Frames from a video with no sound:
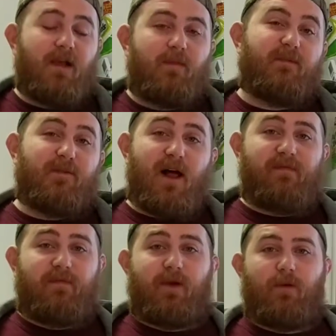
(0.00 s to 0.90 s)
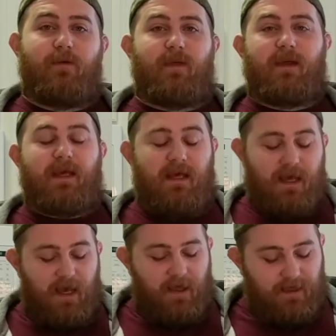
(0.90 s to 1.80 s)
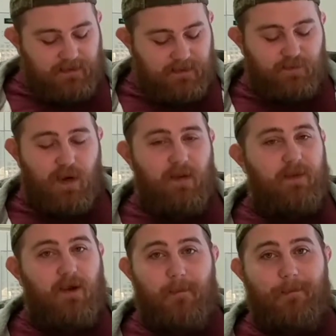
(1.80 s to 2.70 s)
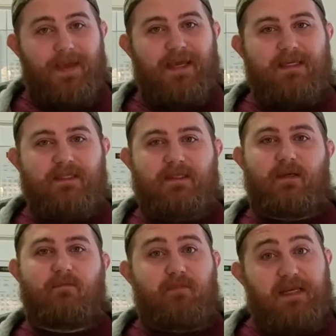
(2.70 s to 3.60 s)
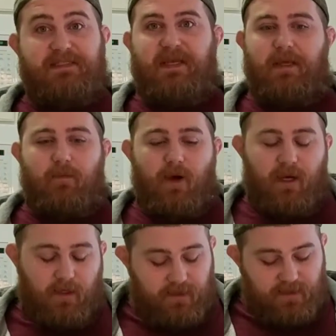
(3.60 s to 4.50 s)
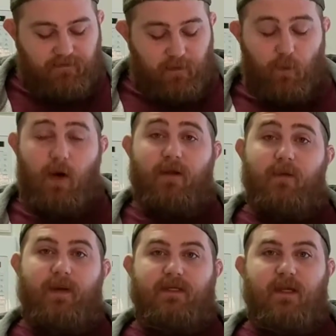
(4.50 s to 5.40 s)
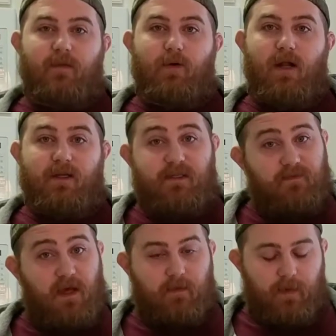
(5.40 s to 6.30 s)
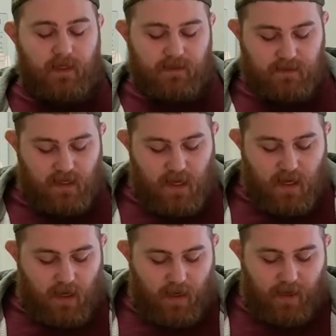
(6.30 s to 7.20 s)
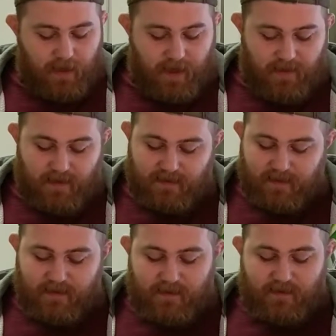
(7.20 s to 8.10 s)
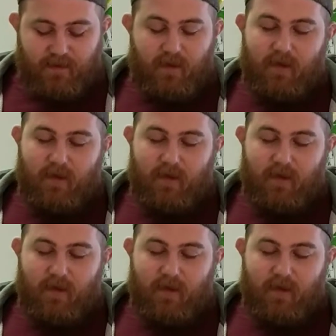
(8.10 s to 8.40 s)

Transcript: But if you're not familiar with ThinkGeek, this is probably their biggest, best-selling product. It's definitely one of their best-selling products, if not the biggest. And this is,